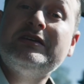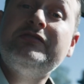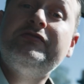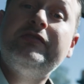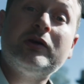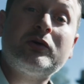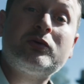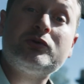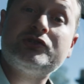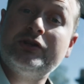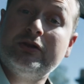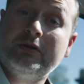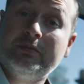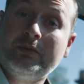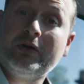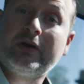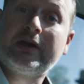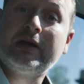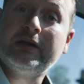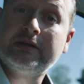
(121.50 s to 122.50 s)
see vehicles in the
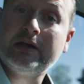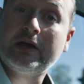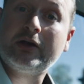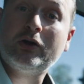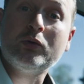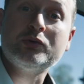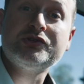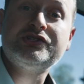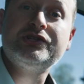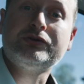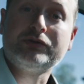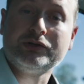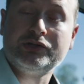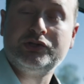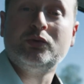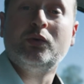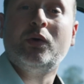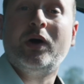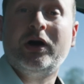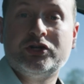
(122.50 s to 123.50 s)
market that go 0
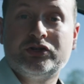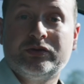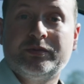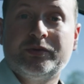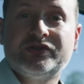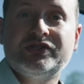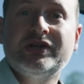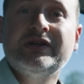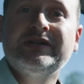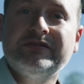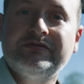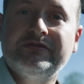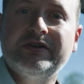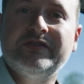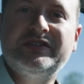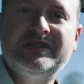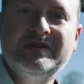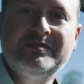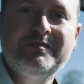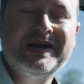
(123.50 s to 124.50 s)
to 100% in
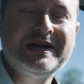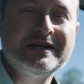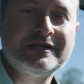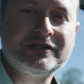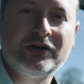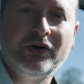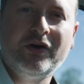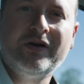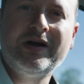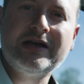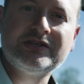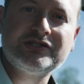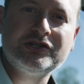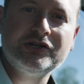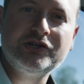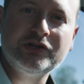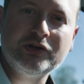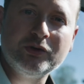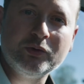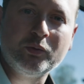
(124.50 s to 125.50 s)
15 minutes. It all has to
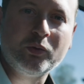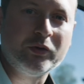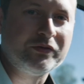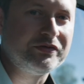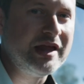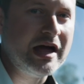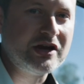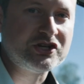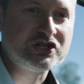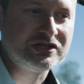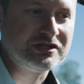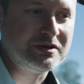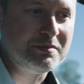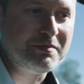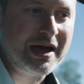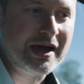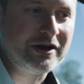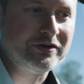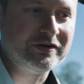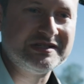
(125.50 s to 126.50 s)
do with not just the
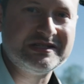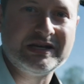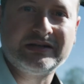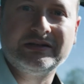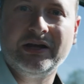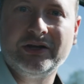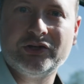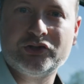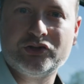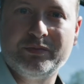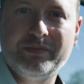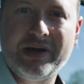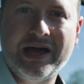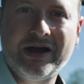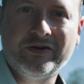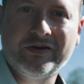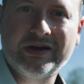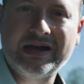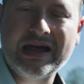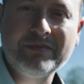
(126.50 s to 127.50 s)
battery technology or
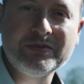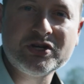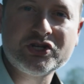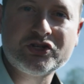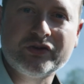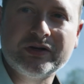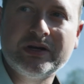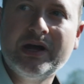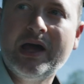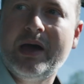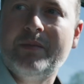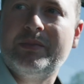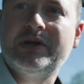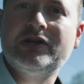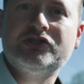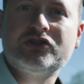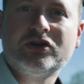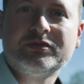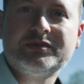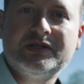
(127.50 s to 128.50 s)
battery chemistry, but
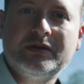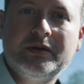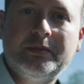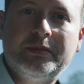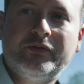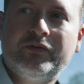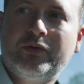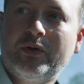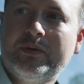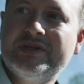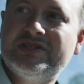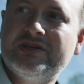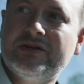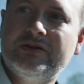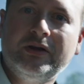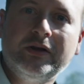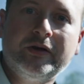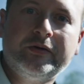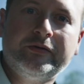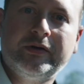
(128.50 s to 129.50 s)
in terms of the performance of
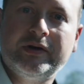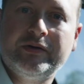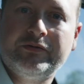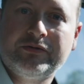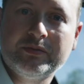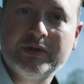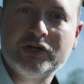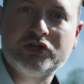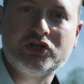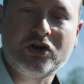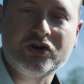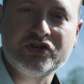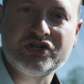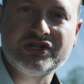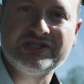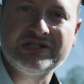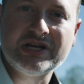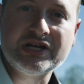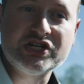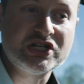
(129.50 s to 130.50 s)
delivery from the
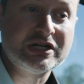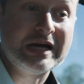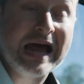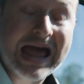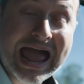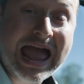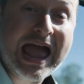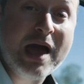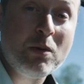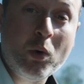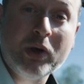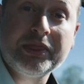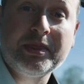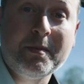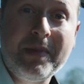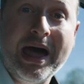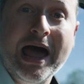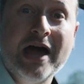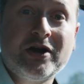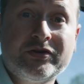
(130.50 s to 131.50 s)
charging station and what the
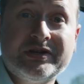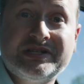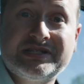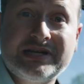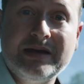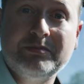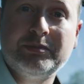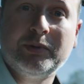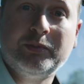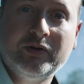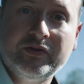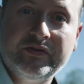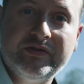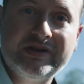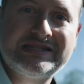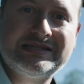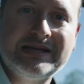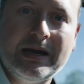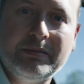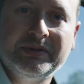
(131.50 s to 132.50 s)
battery is capable of
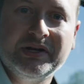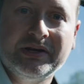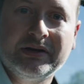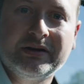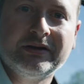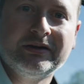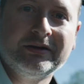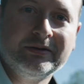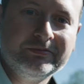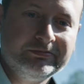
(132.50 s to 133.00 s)
accepting.